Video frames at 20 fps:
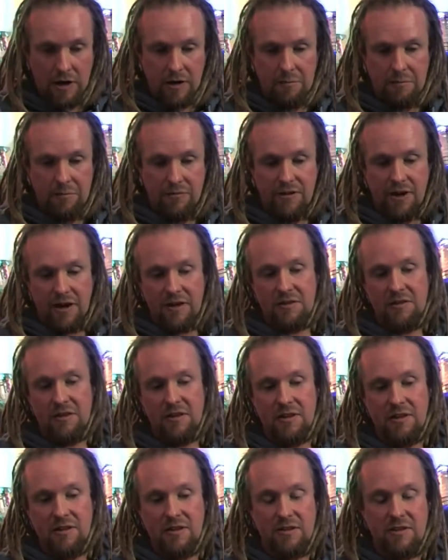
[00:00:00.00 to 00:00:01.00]
uh,
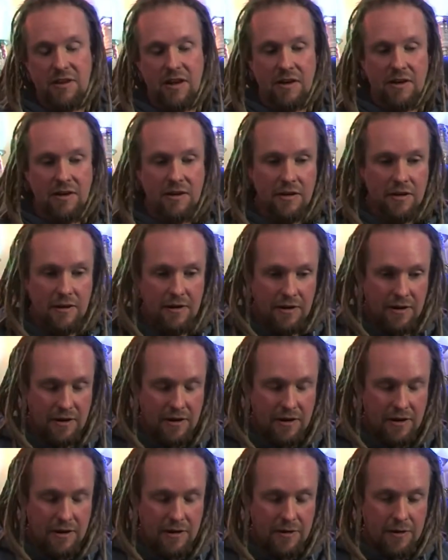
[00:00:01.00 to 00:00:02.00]
dancing in the tent.
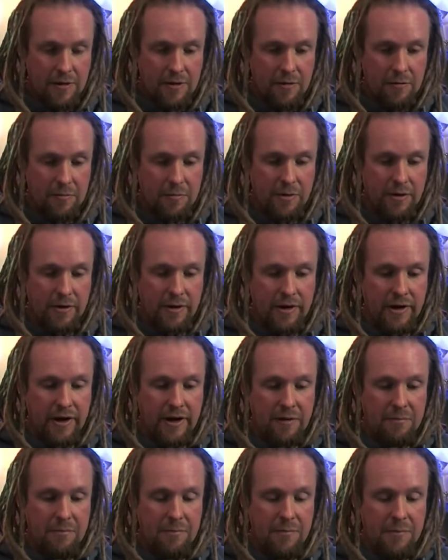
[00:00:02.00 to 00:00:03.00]
But
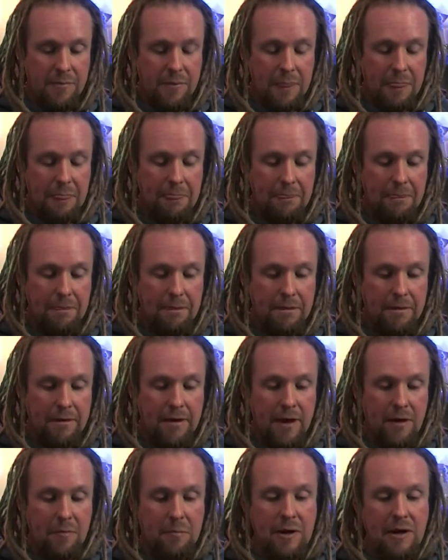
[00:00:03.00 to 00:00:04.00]
uh,
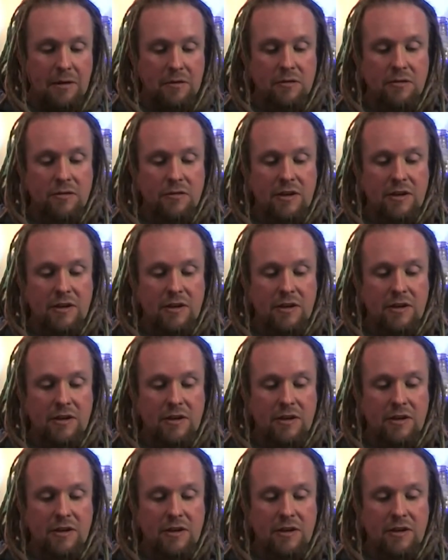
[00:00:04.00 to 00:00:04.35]
yeah, about